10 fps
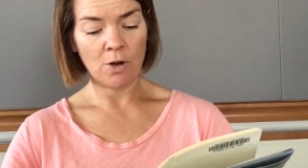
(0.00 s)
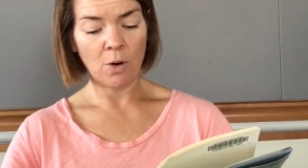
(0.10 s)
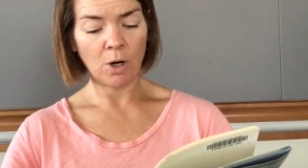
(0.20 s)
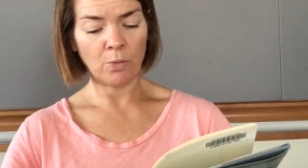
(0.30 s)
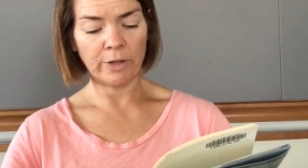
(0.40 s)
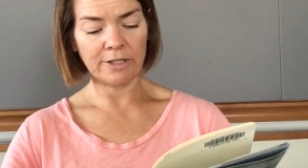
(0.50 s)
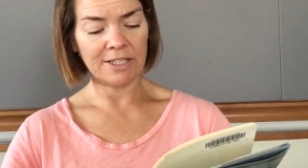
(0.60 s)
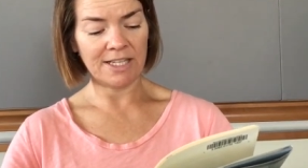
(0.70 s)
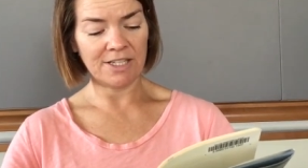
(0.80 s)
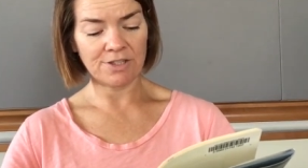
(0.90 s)
or
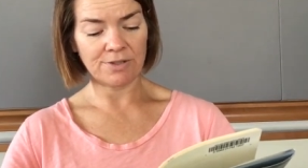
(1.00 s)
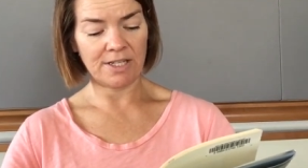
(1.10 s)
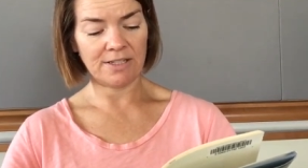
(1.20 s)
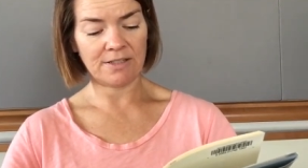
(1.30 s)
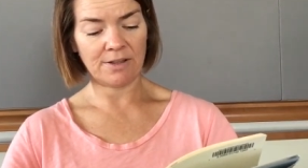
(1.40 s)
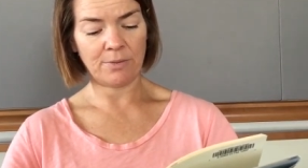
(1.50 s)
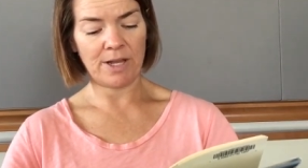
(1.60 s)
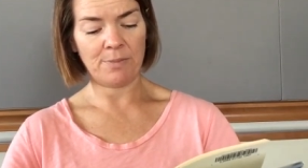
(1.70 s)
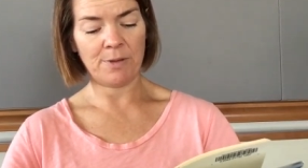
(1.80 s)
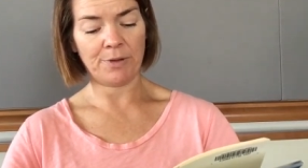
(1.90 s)
weirdly intrigued the
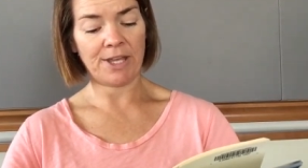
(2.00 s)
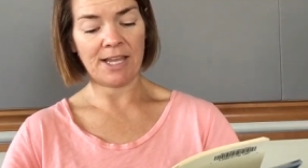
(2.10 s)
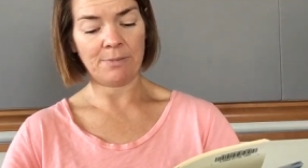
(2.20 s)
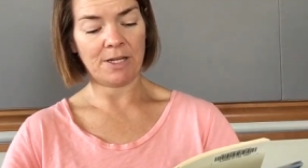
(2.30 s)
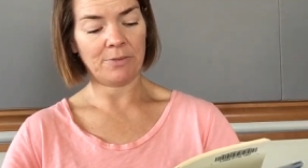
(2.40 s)
way people can be